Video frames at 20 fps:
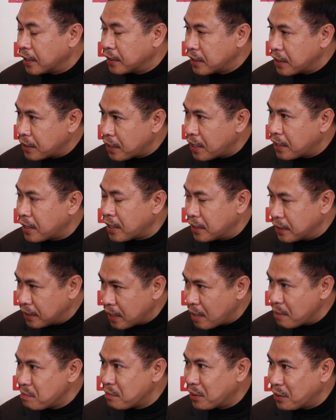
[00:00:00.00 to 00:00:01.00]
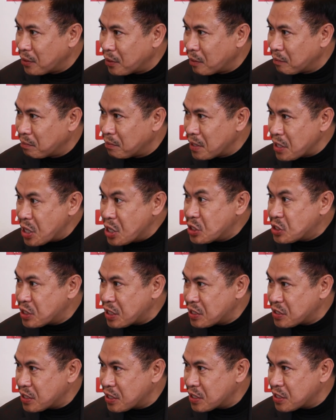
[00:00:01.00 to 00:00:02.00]
there are a number of
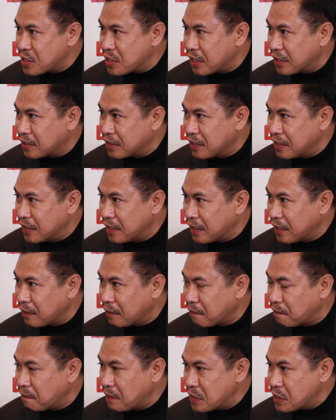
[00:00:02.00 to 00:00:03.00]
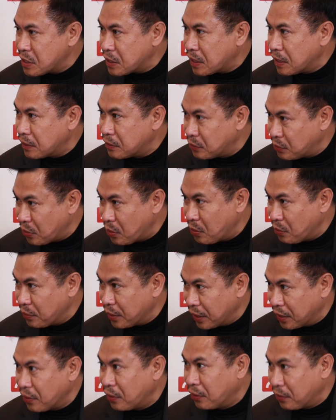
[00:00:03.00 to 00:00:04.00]
instances that the physical
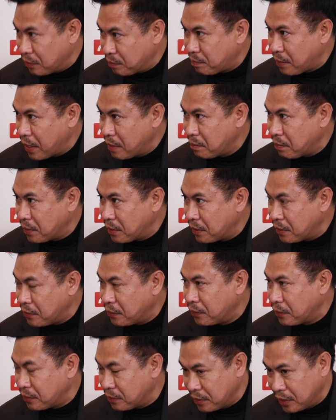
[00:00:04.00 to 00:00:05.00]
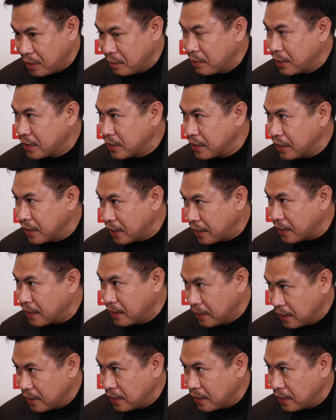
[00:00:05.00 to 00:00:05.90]
drawing or paper or even the